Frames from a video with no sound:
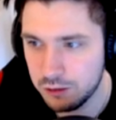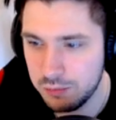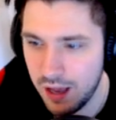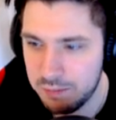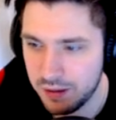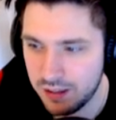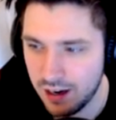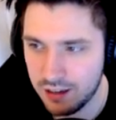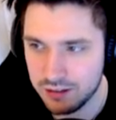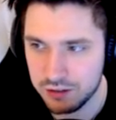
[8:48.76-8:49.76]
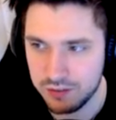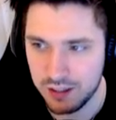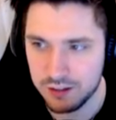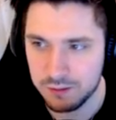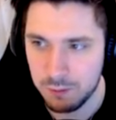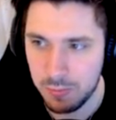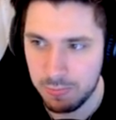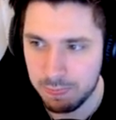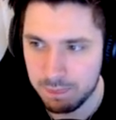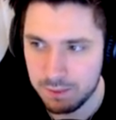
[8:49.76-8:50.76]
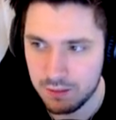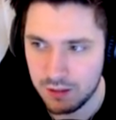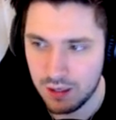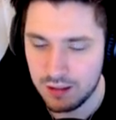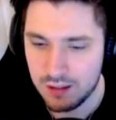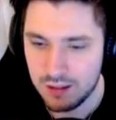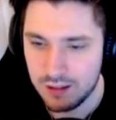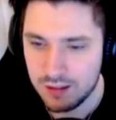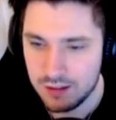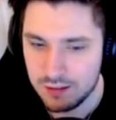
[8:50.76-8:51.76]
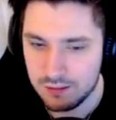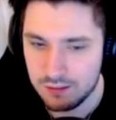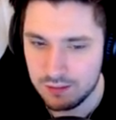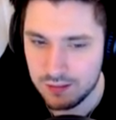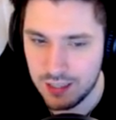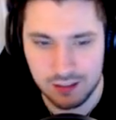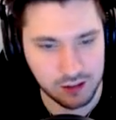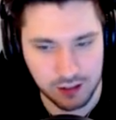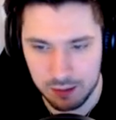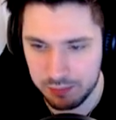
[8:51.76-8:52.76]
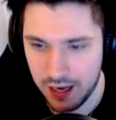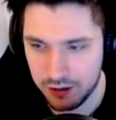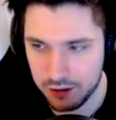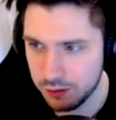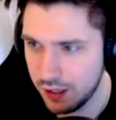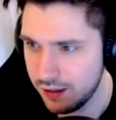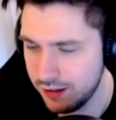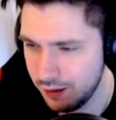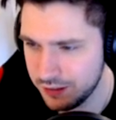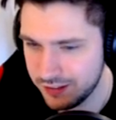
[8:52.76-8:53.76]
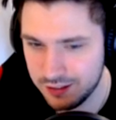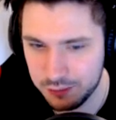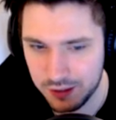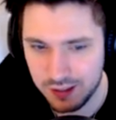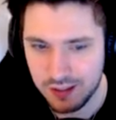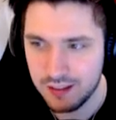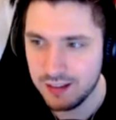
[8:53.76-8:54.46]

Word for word: Ultimate Epic Gardens fail. That doesn't look that bad at all. What's this one?